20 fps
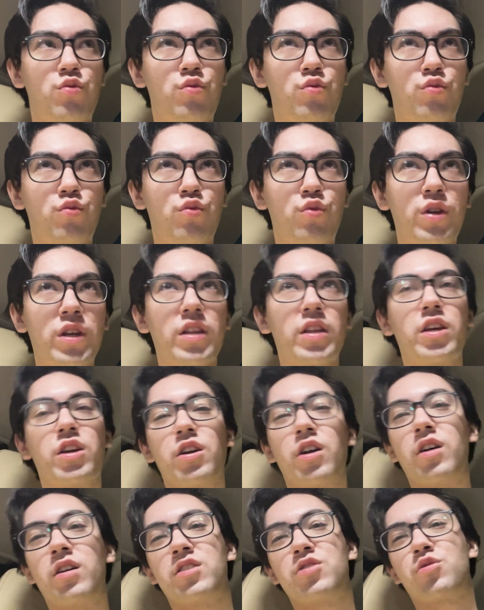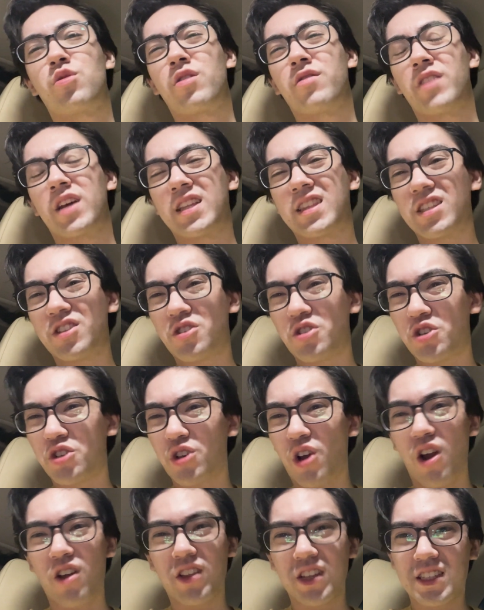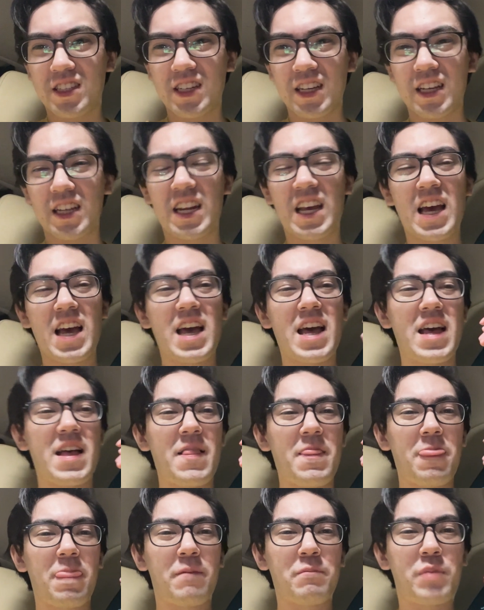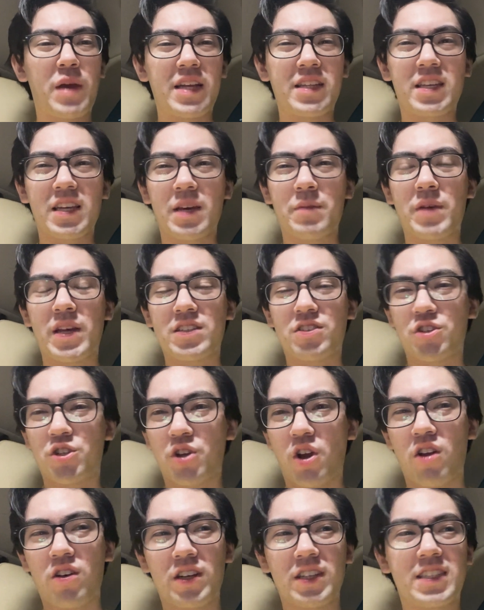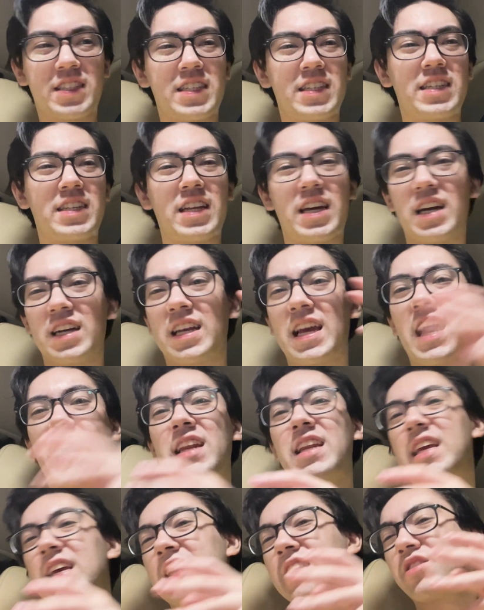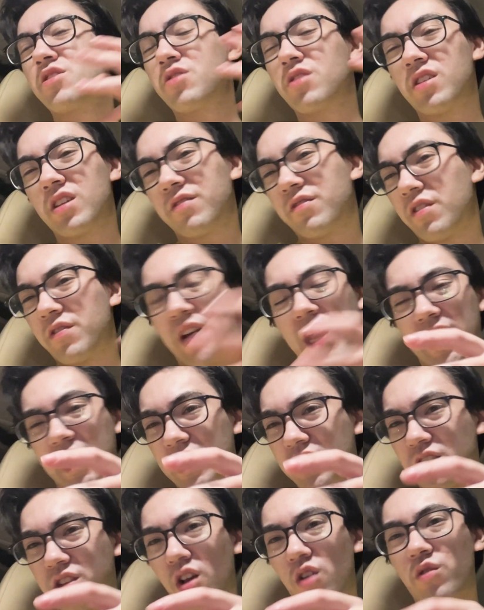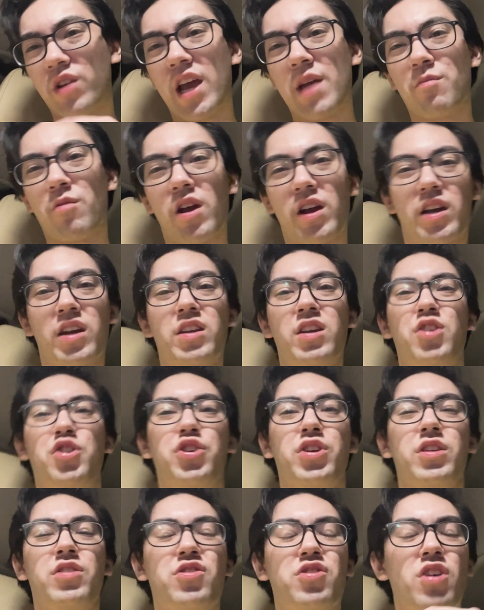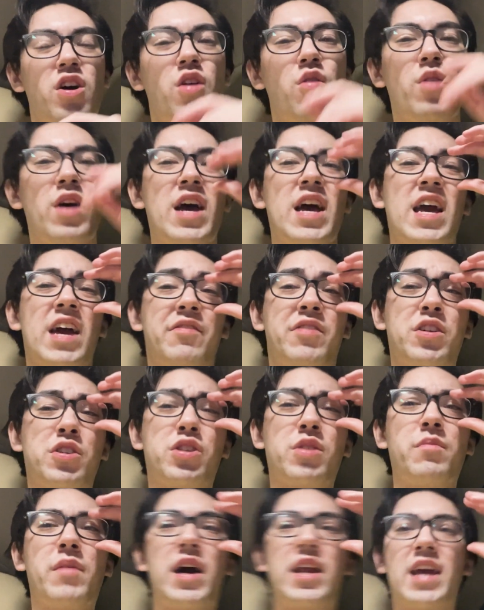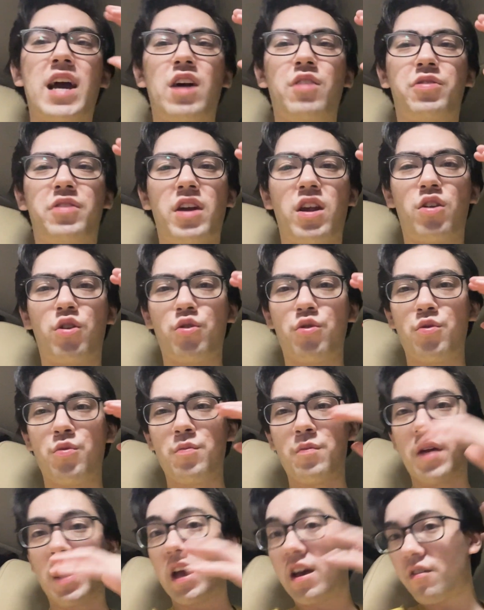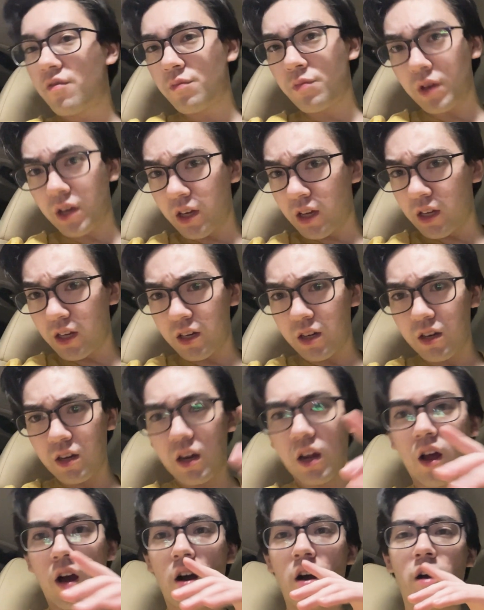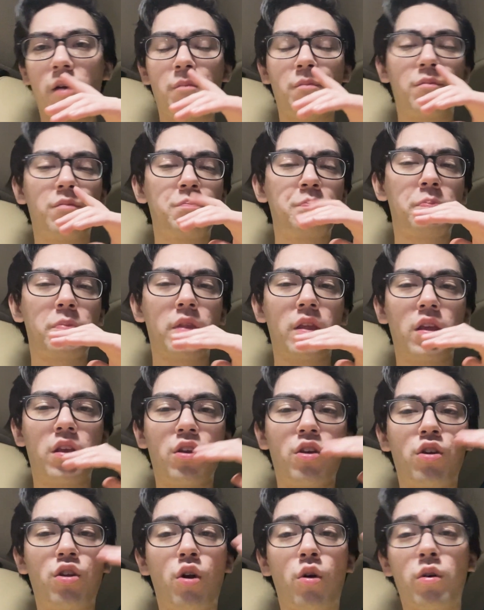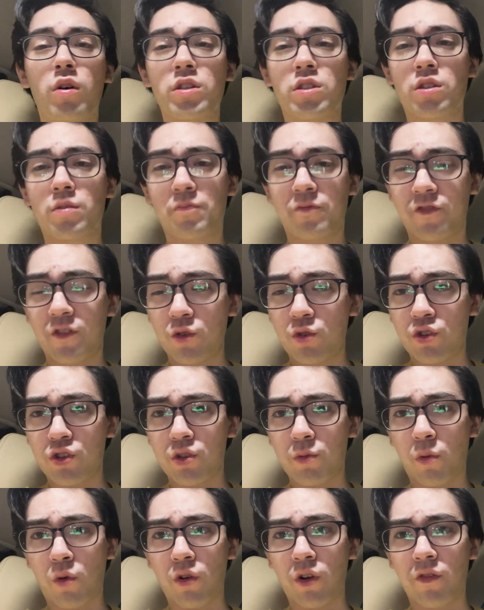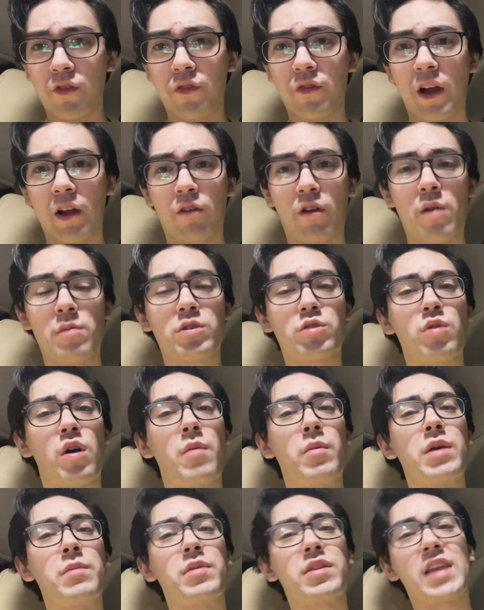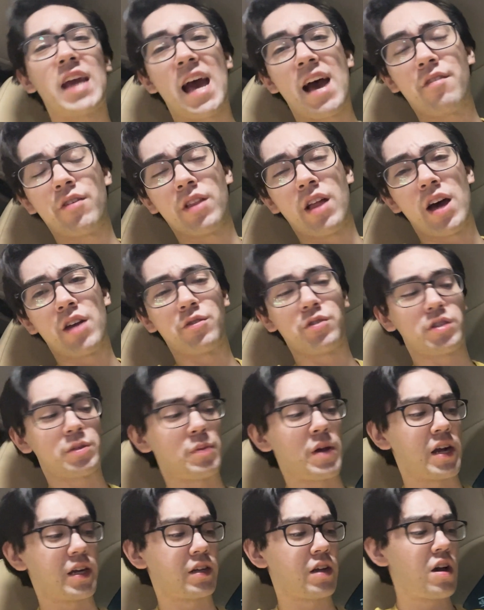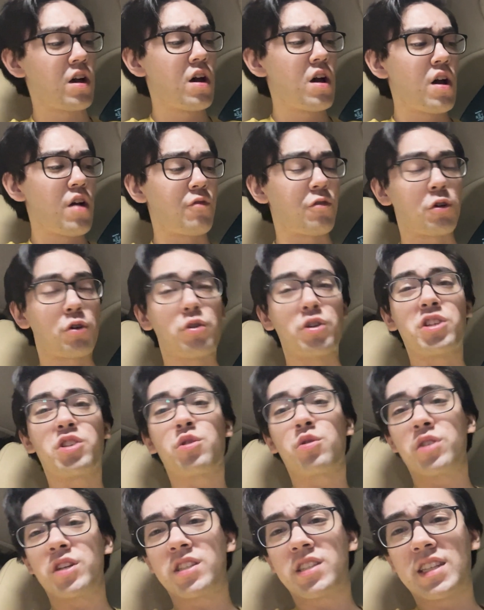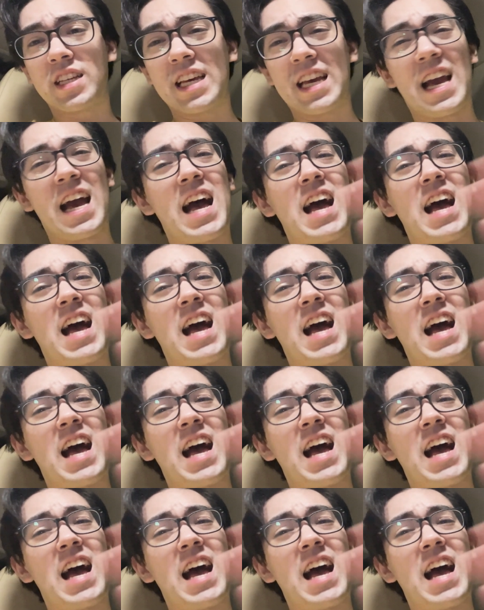really good. Sort of like this charlatan, painting him as a charlatan. Again, Vivek has low name recognition. So if there's somebody out there who may have been a future supporter of Vivek Ramaswamy, but they have a lot of respect for Chris Christie,